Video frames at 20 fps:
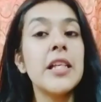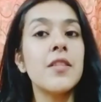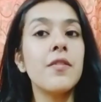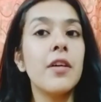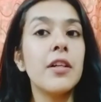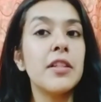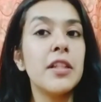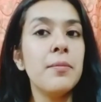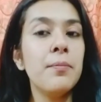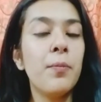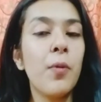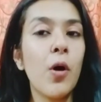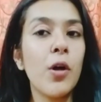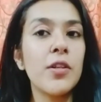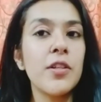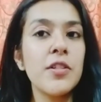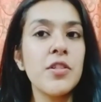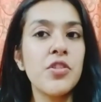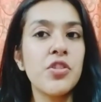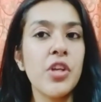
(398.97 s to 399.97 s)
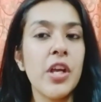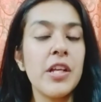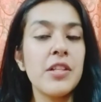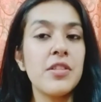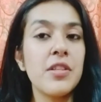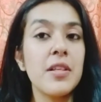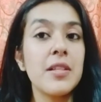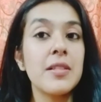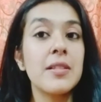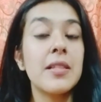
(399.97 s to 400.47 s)
were the important
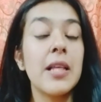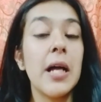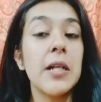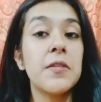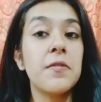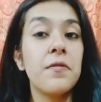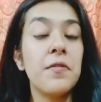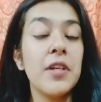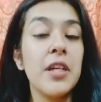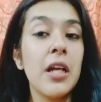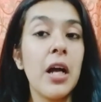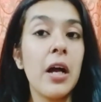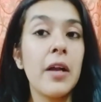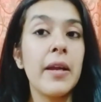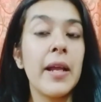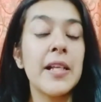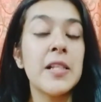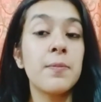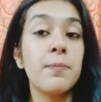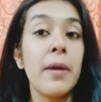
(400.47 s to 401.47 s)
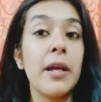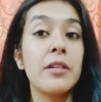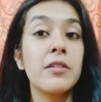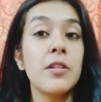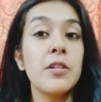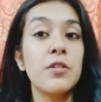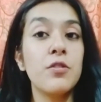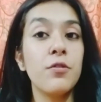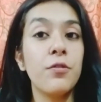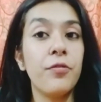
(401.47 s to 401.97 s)
changes that we are
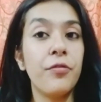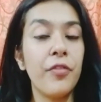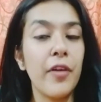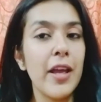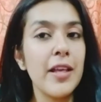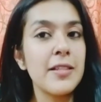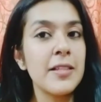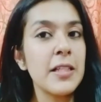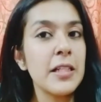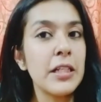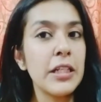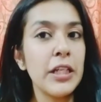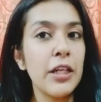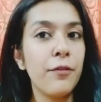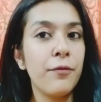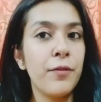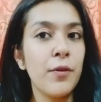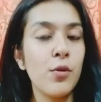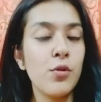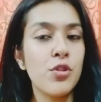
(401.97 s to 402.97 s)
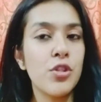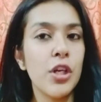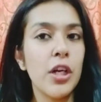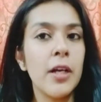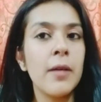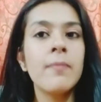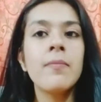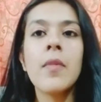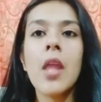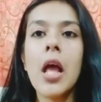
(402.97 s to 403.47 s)
expected to face in near
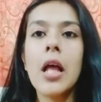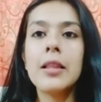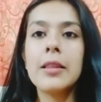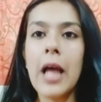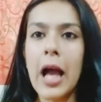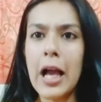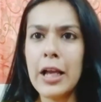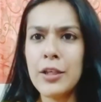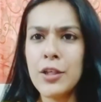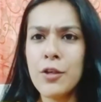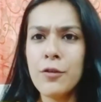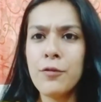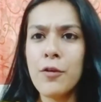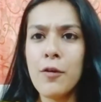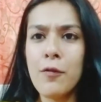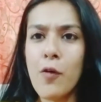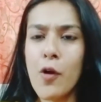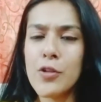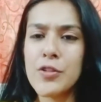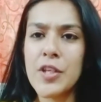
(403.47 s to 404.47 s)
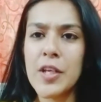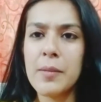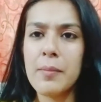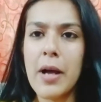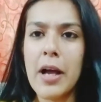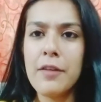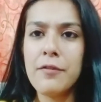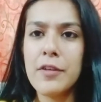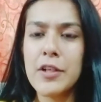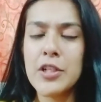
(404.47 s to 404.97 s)
future. Thank you for watching
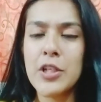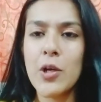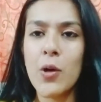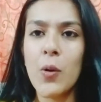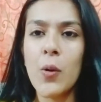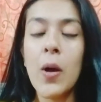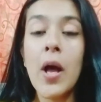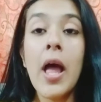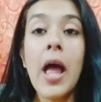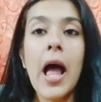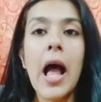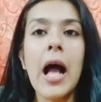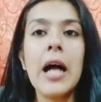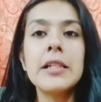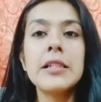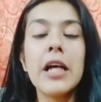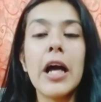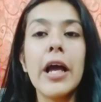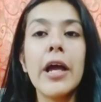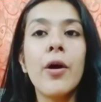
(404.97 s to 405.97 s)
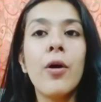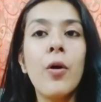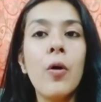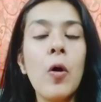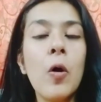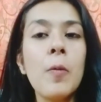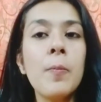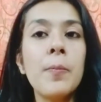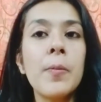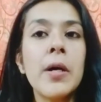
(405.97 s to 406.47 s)
my video, and I
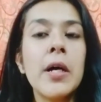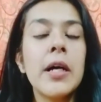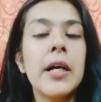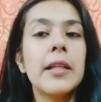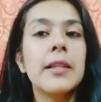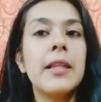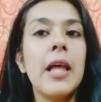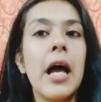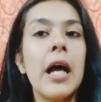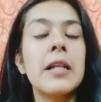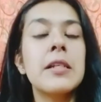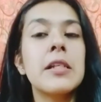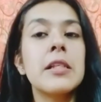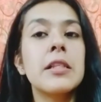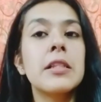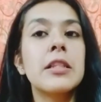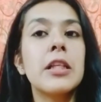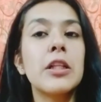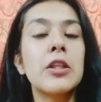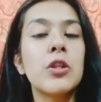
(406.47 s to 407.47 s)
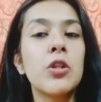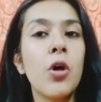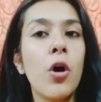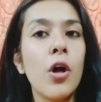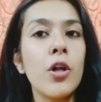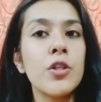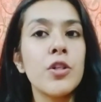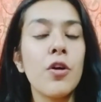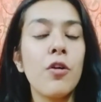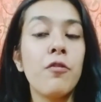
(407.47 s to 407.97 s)
hope that the
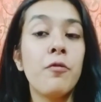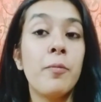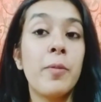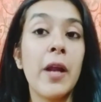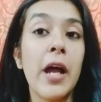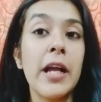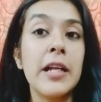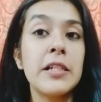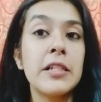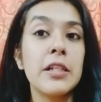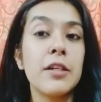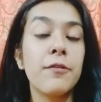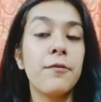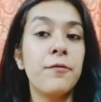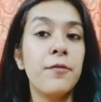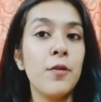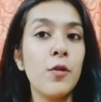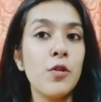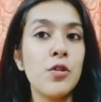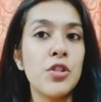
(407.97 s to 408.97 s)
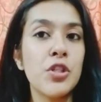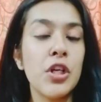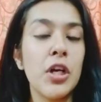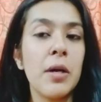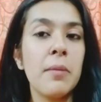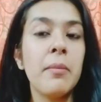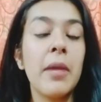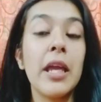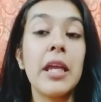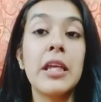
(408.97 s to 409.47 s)
thought of brighter
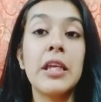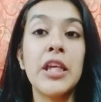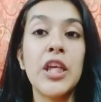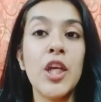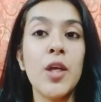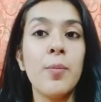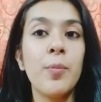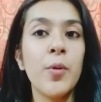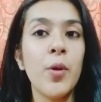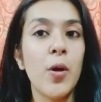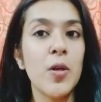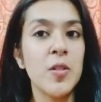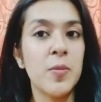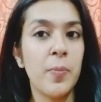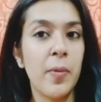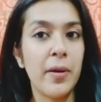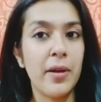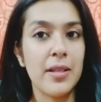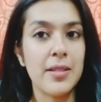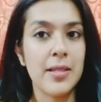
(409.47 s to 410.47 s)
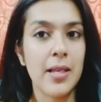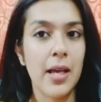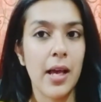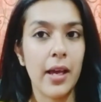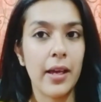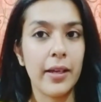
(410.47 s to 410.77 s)
future may keep your spirits high.